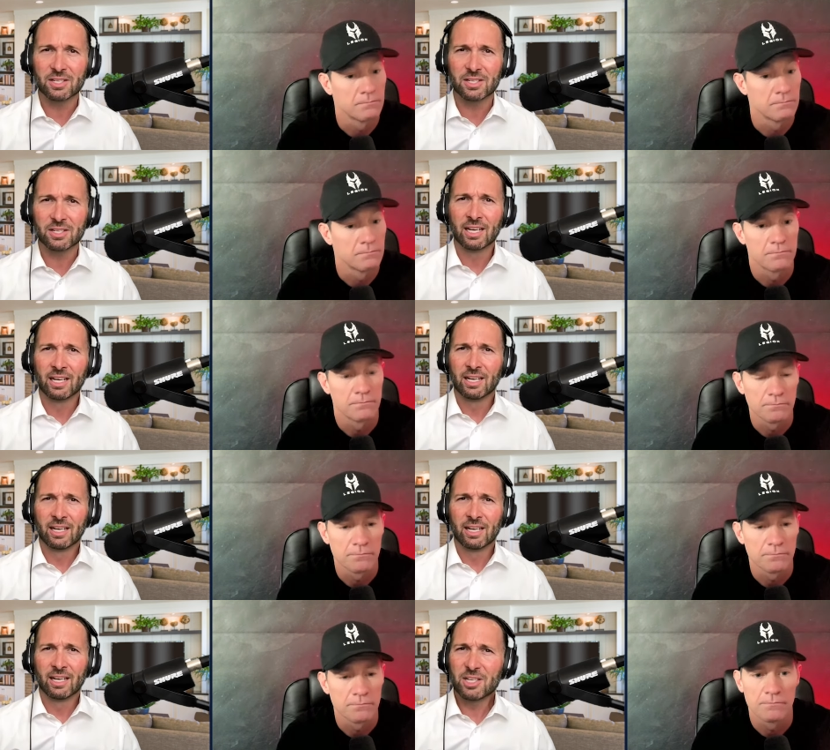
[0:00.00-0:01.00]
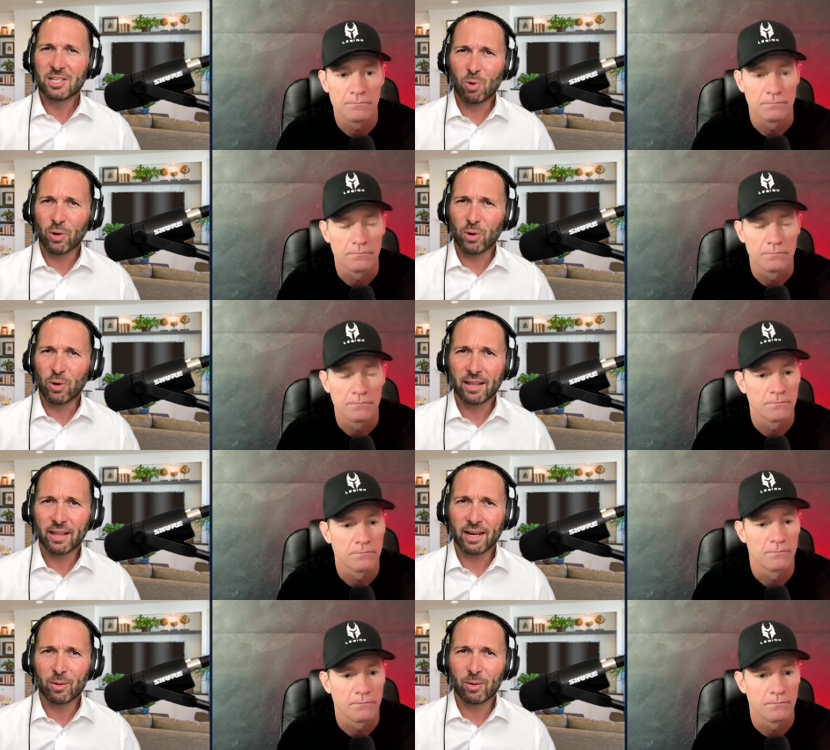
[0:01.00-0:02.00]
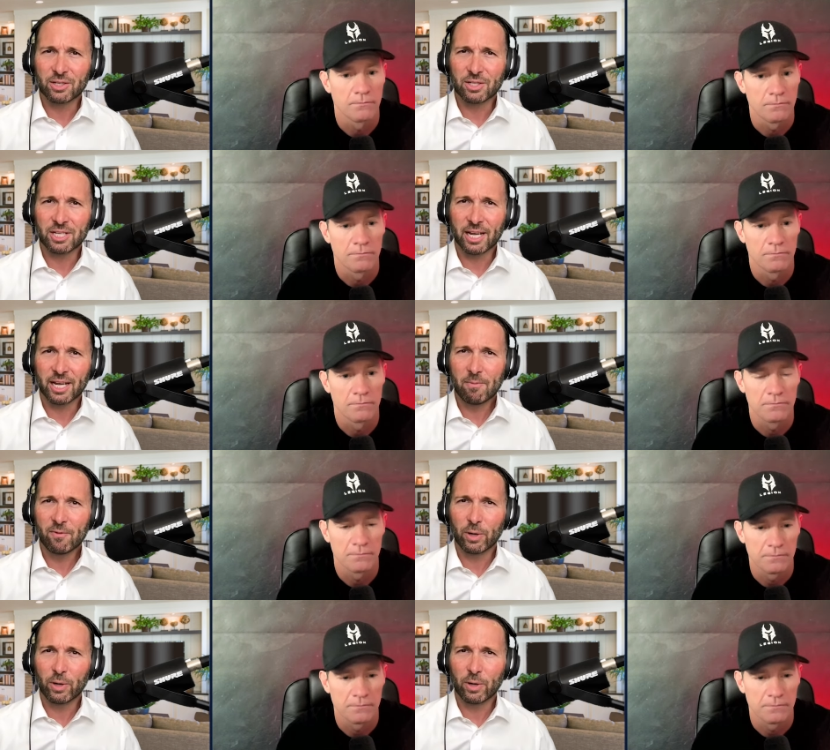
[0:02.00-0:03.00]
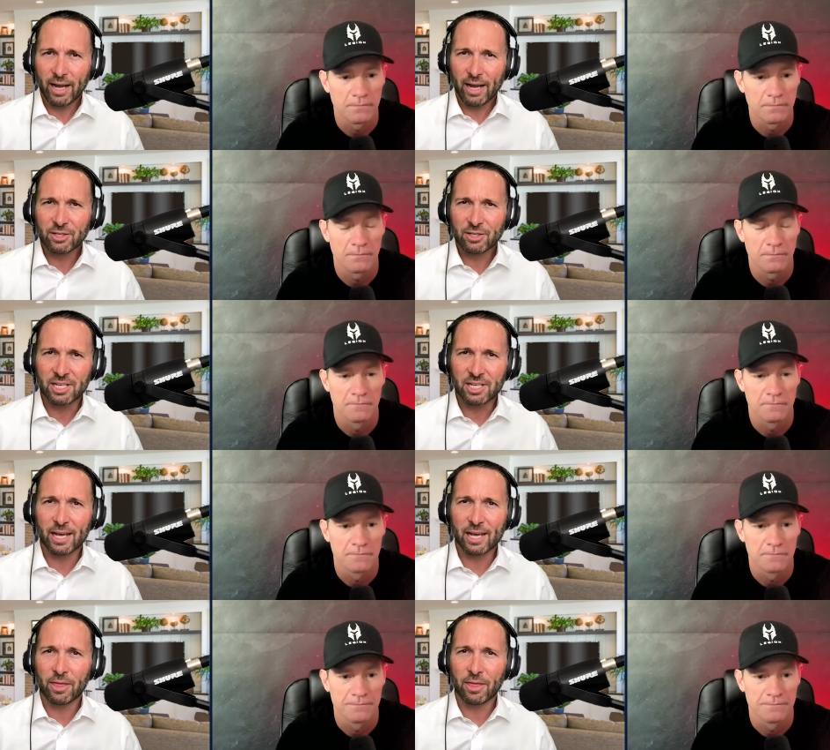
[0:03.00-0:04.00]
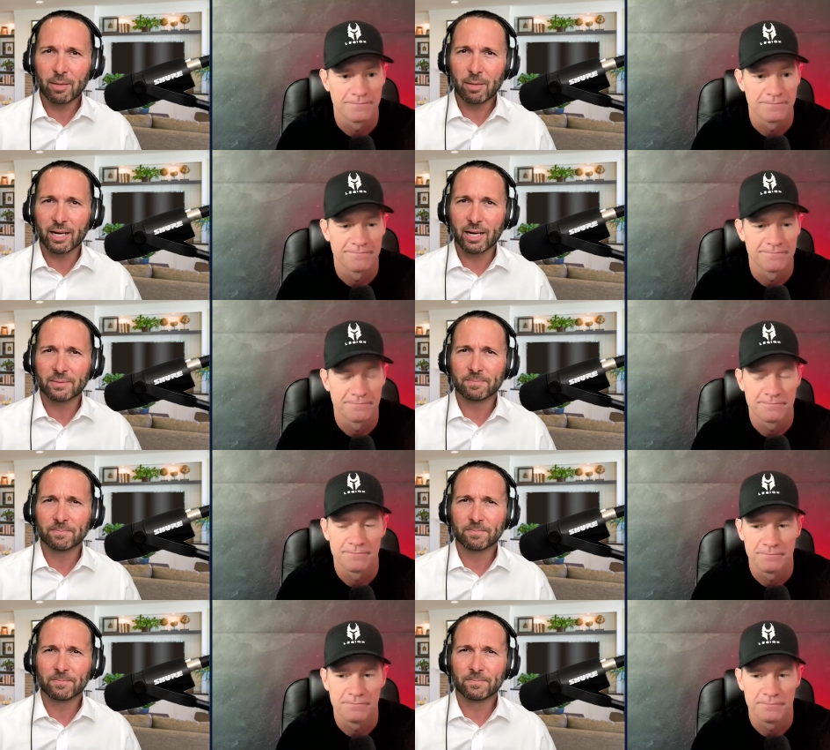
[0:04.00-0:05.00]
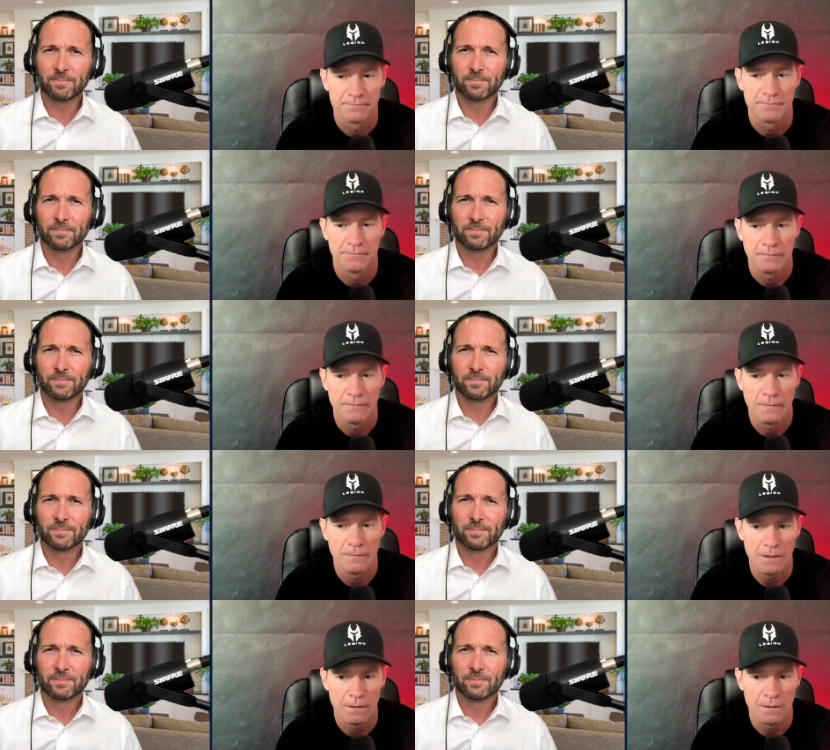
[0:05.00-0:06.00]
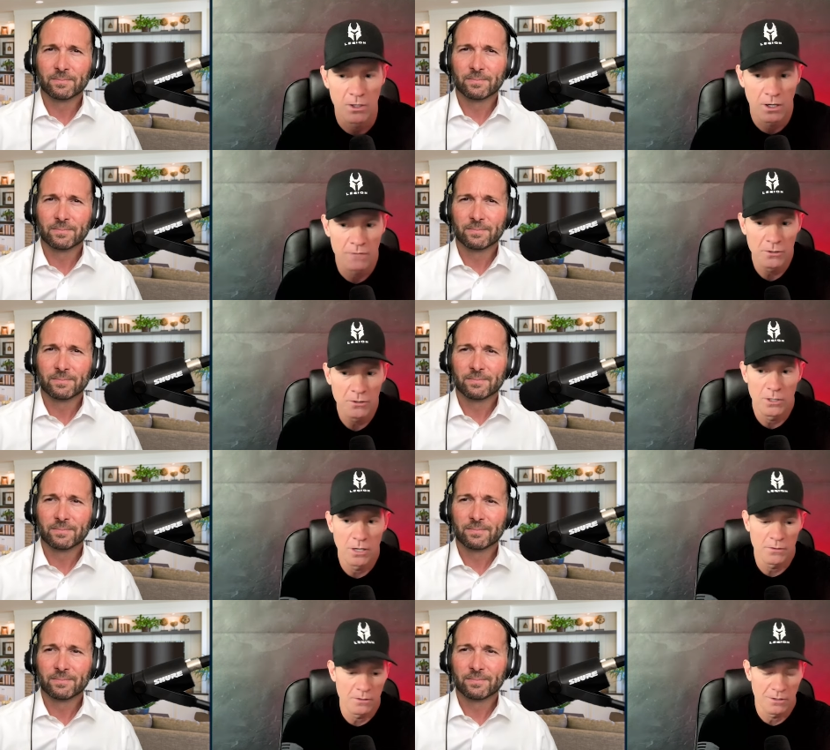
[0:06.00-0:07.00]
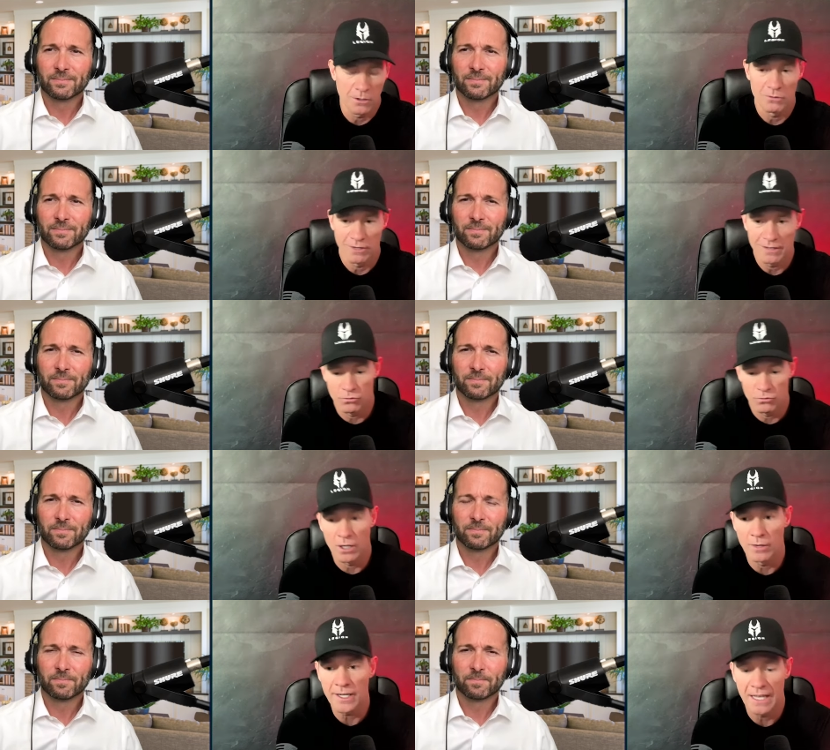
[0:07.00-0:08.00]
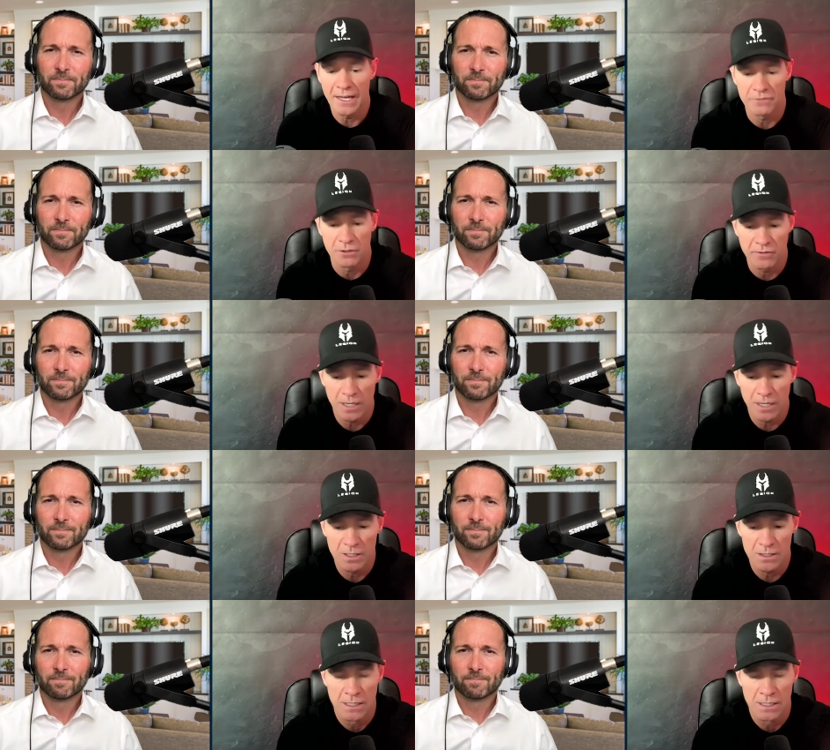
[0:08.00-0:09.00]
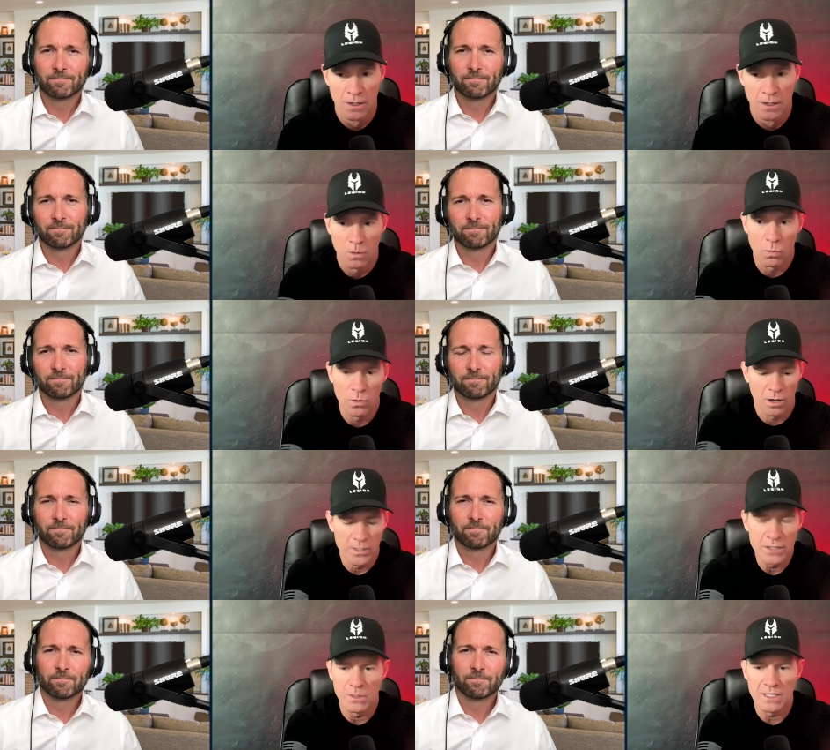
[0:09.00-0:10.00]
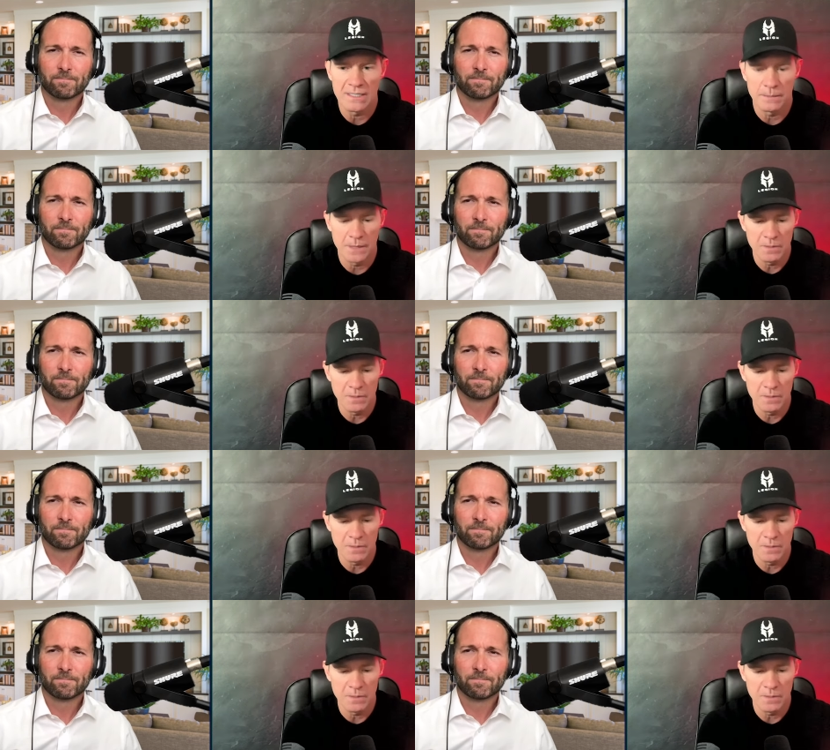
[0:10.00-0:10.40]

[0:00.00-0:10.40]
Speaker 1: is this is more than I thought that I was actually signing up for. Now that I actually sit down and think about it. Yeah,
Speaker 2: we often do. We often you know have a regret after the fact because are we doing something